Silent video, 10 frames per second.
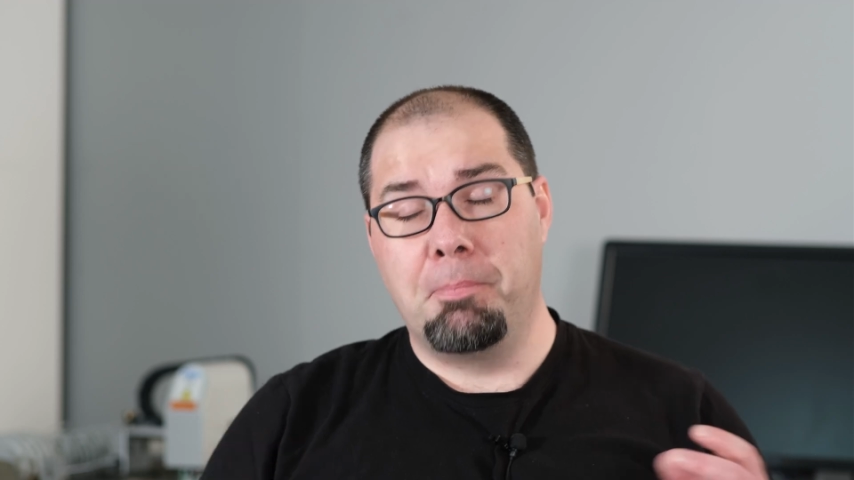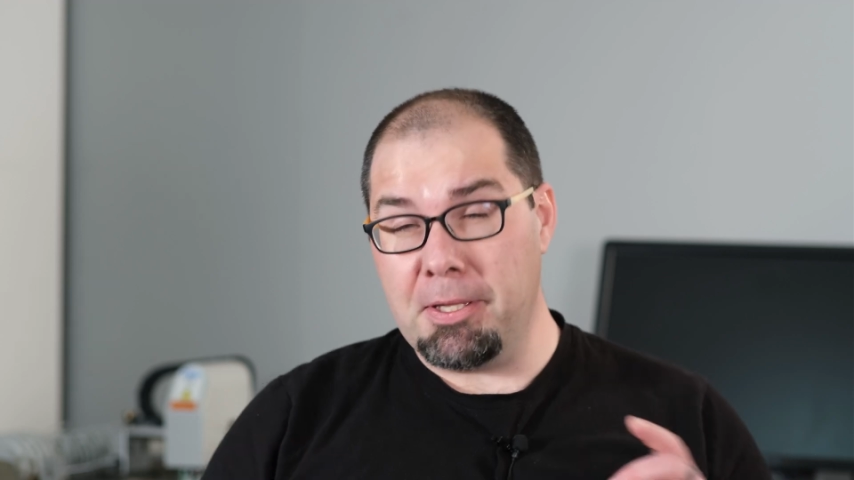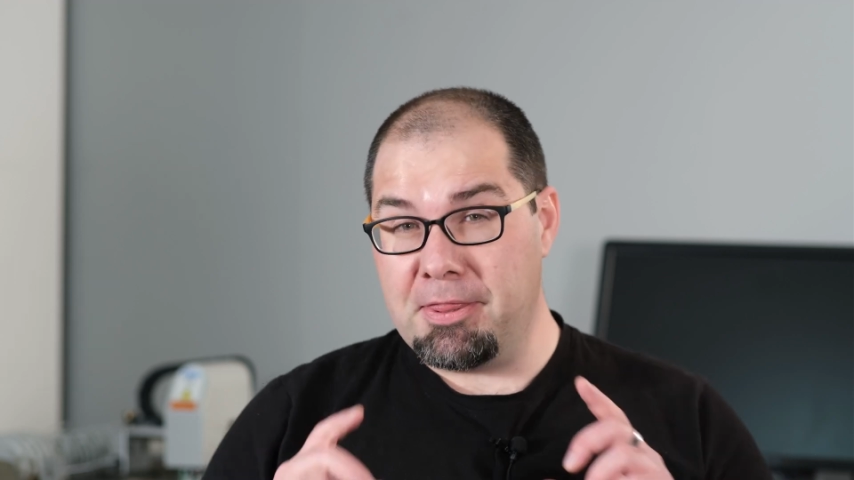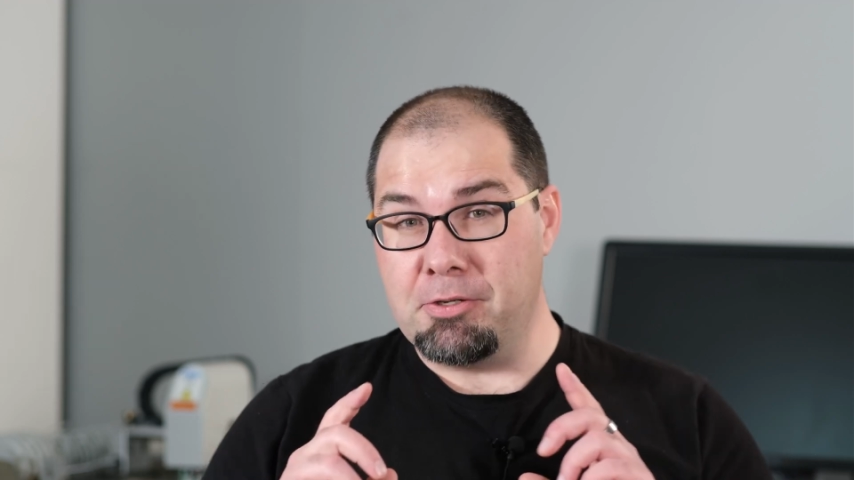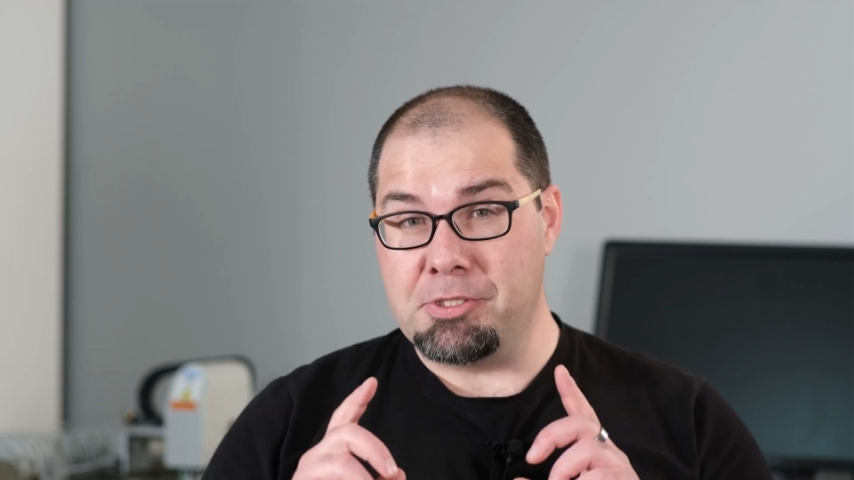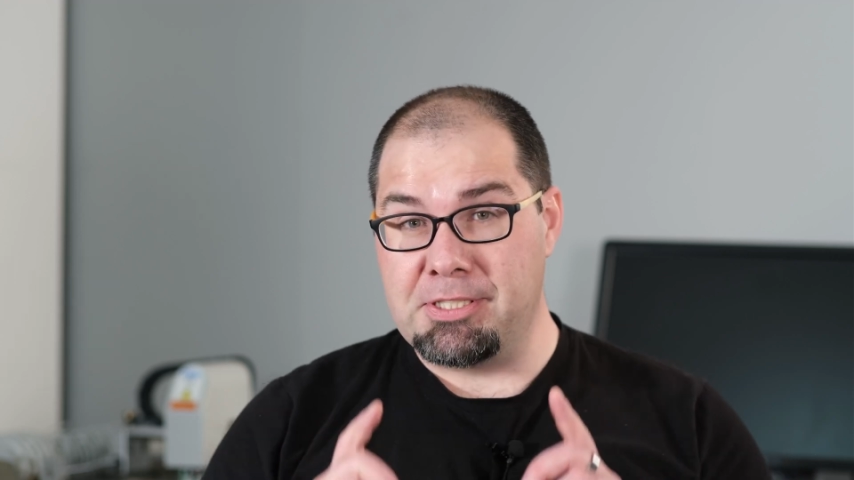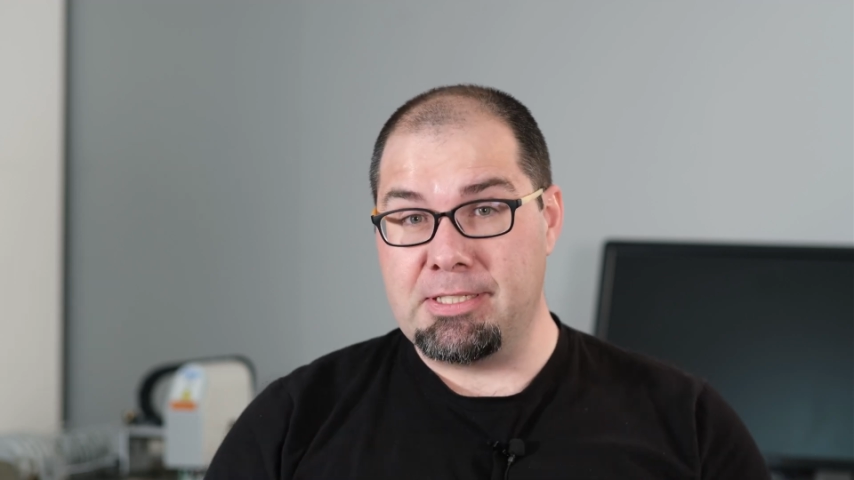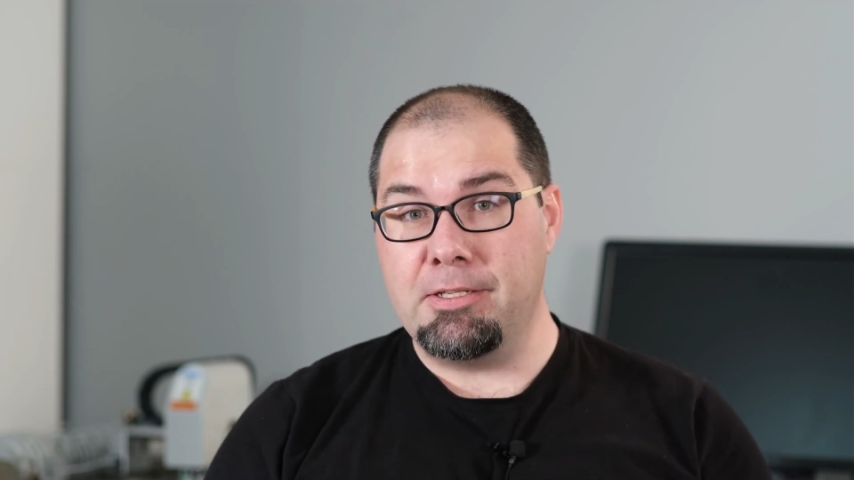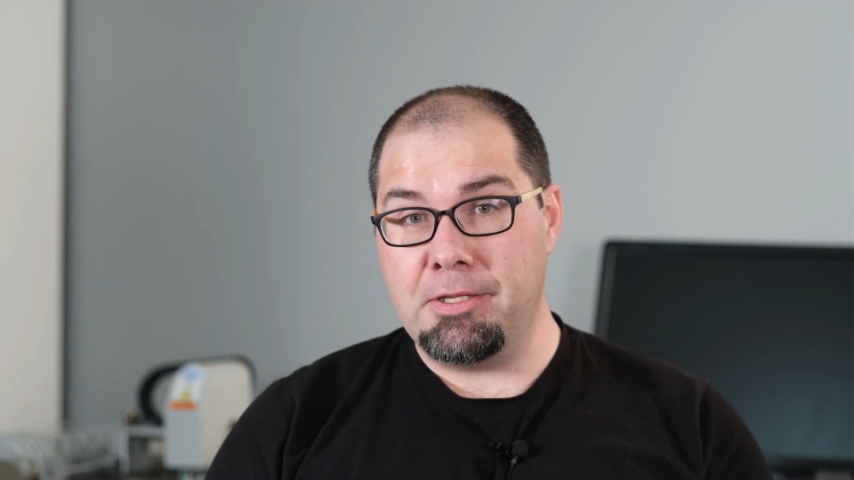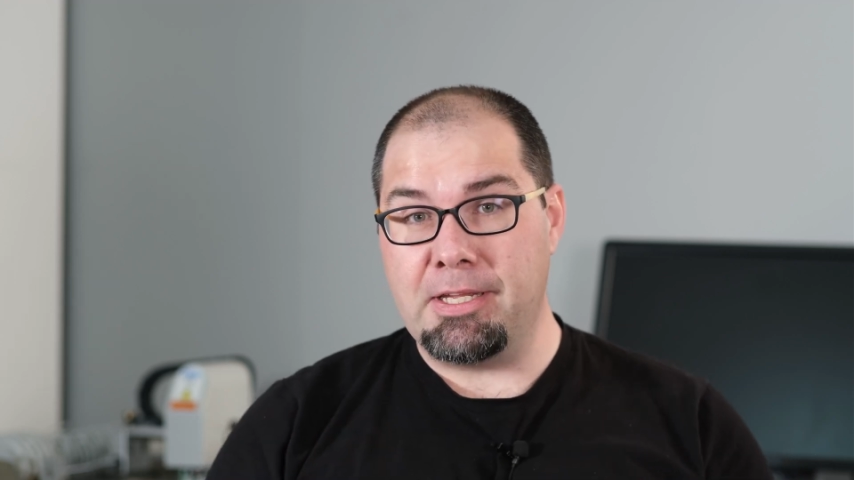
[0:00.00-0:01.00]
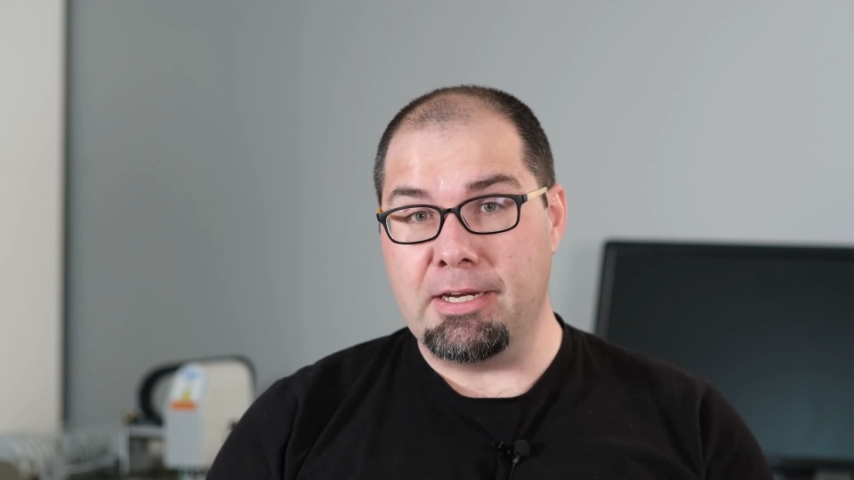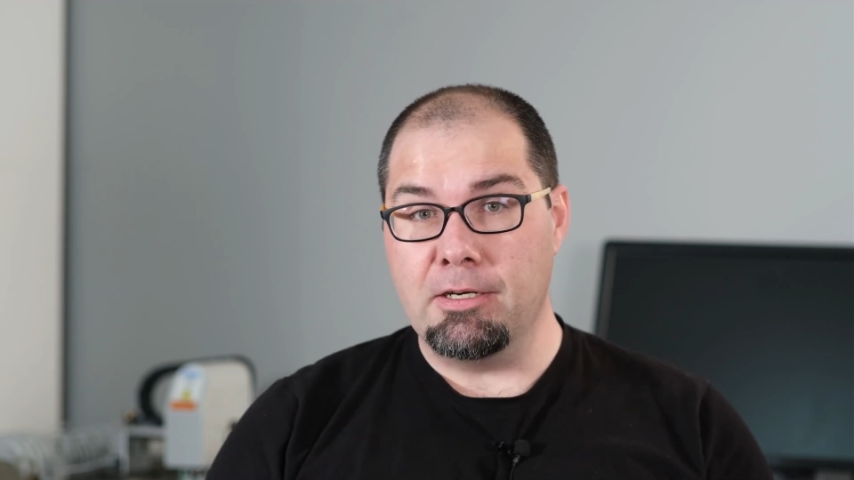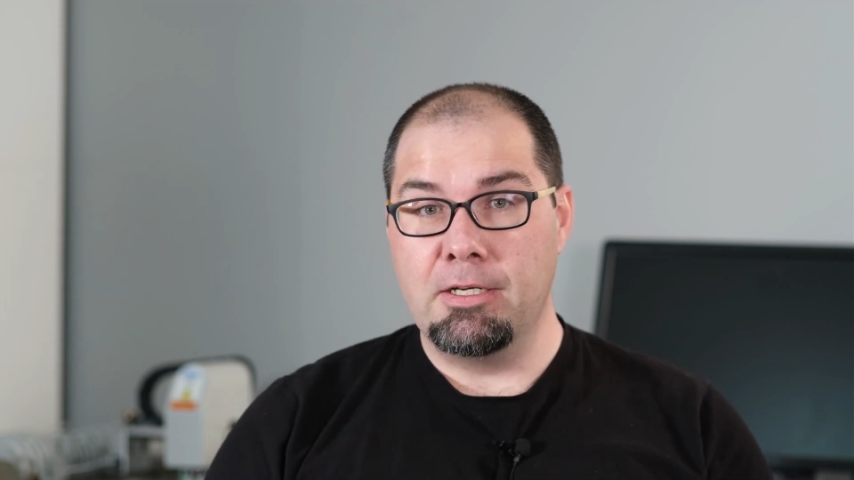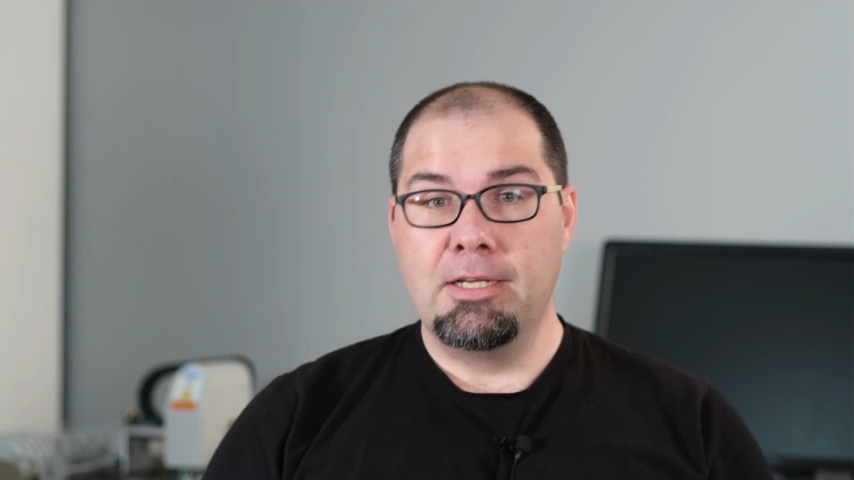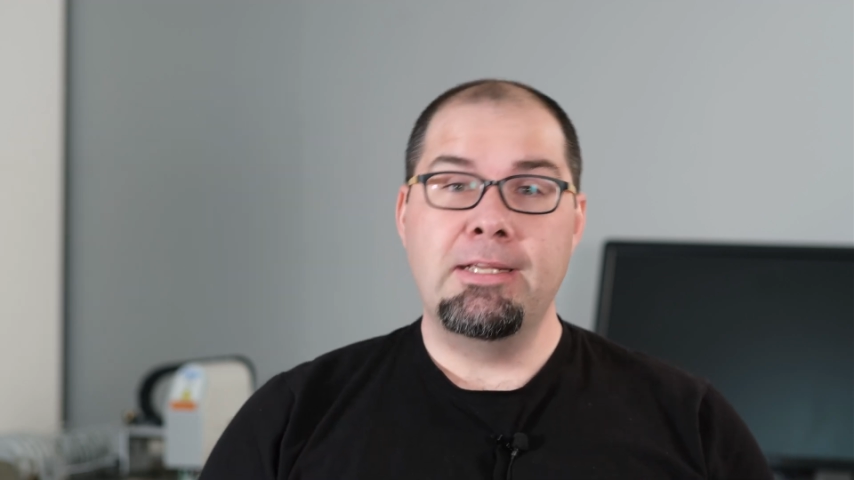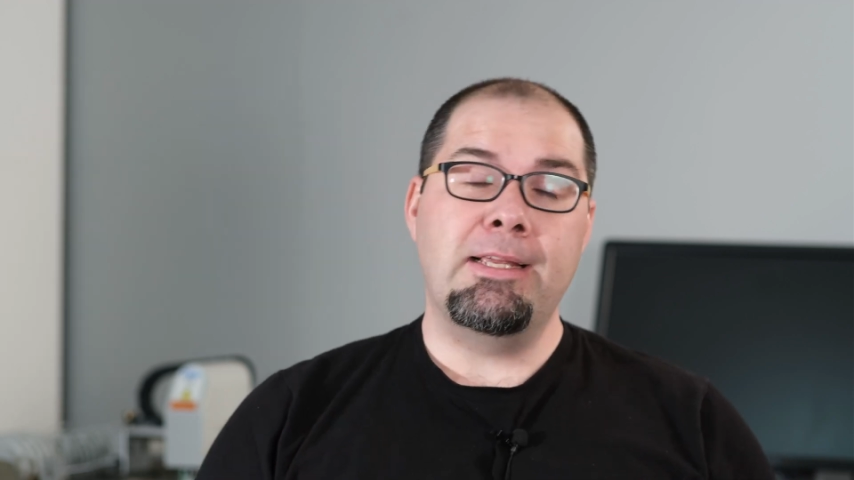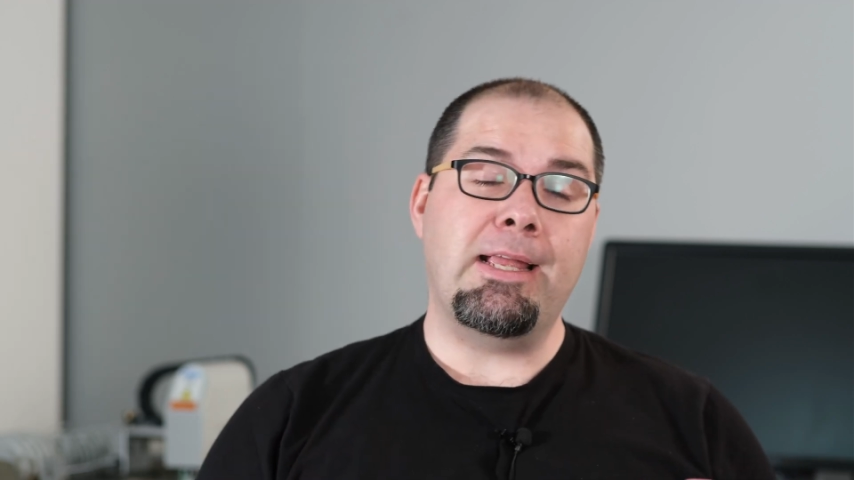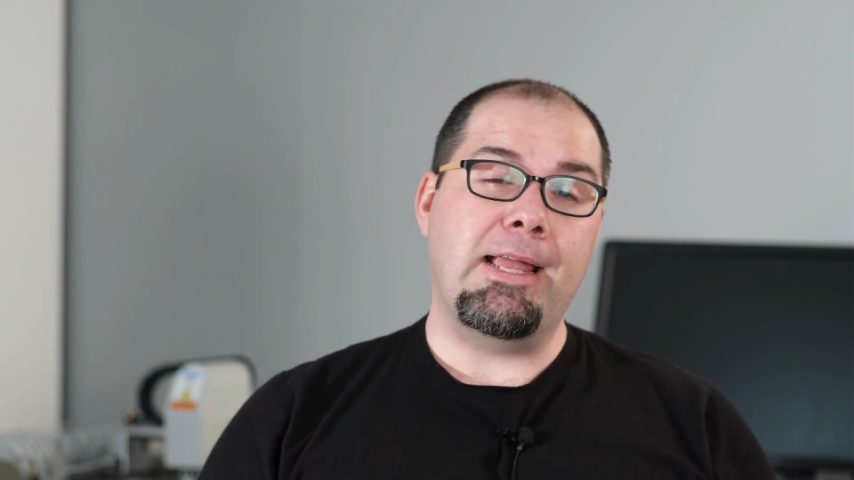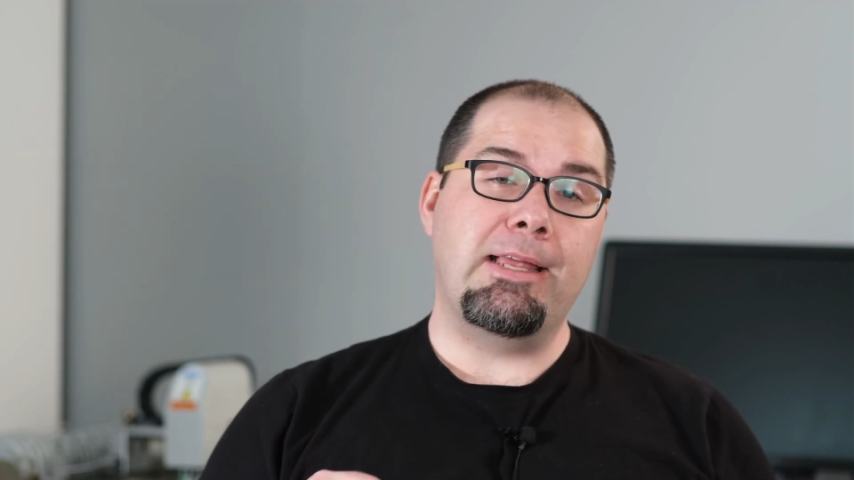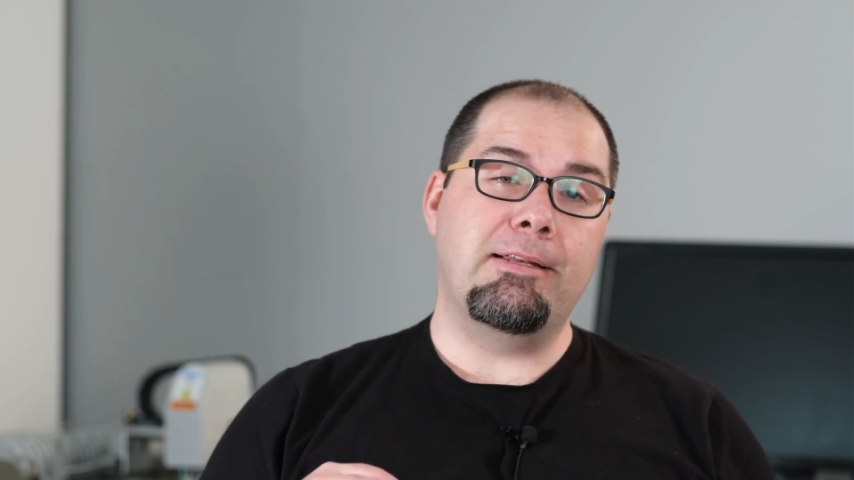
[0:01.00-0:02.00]
but they're still there.
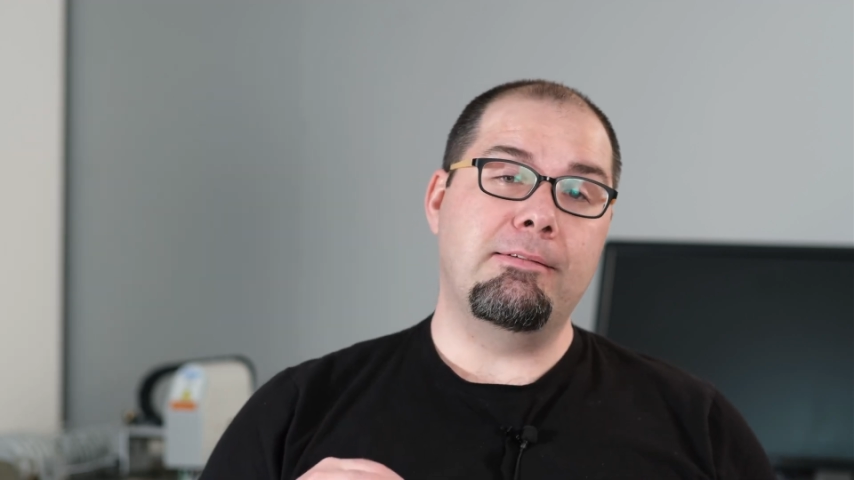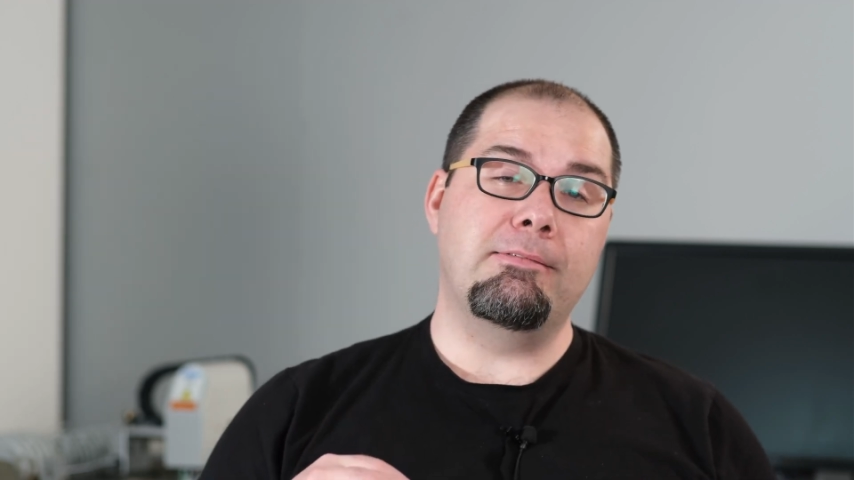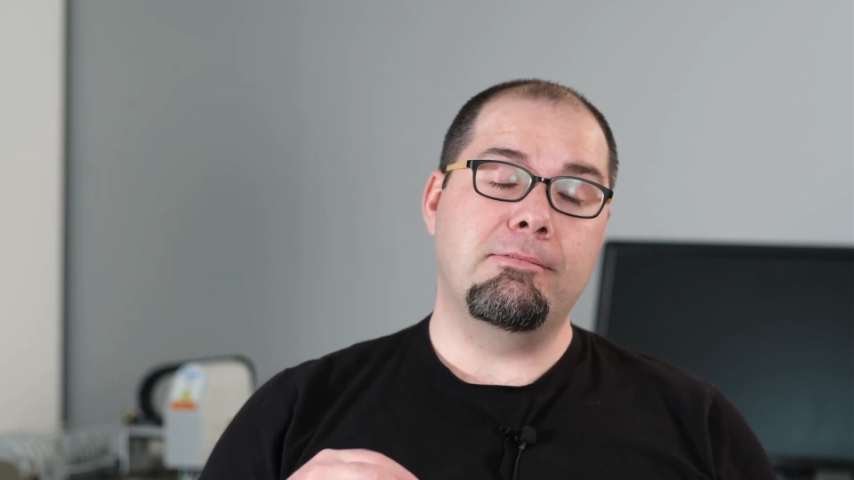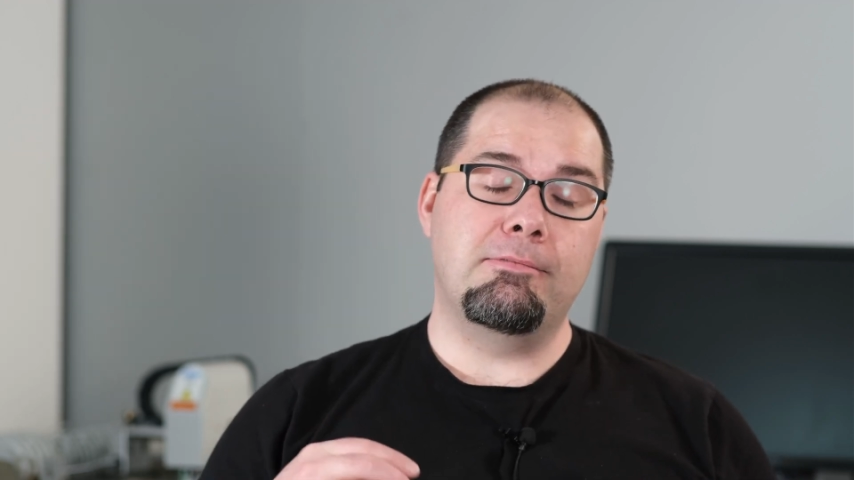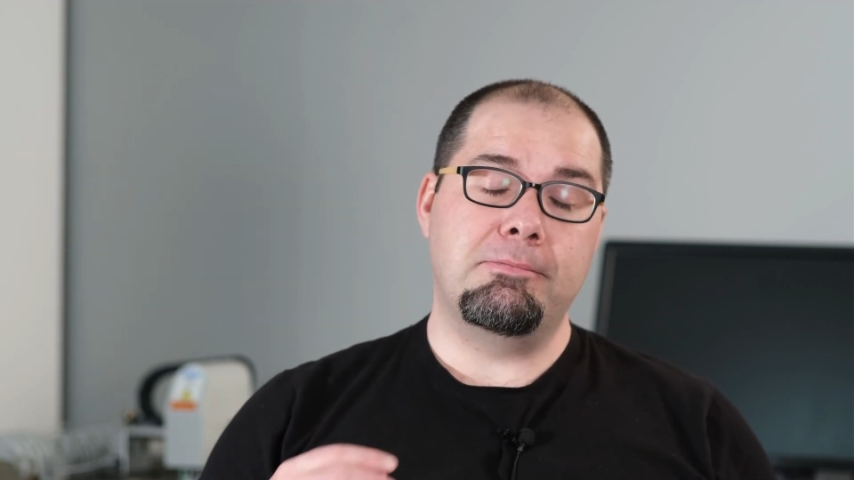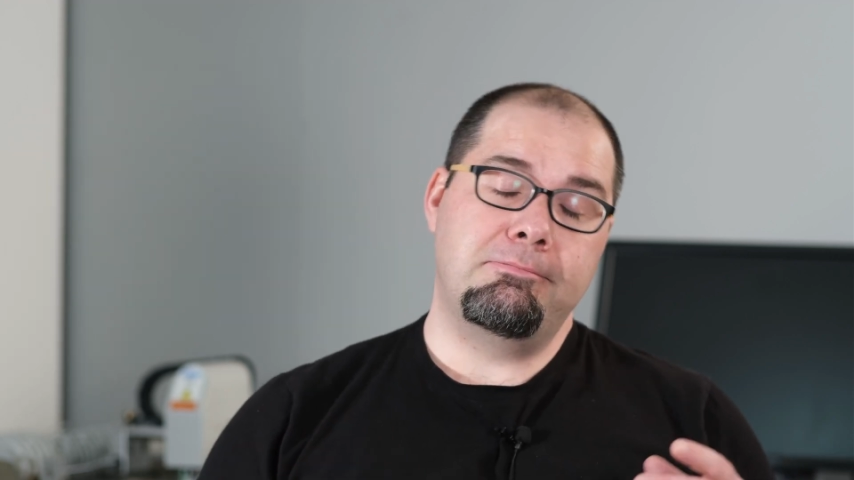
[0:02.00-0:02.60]
And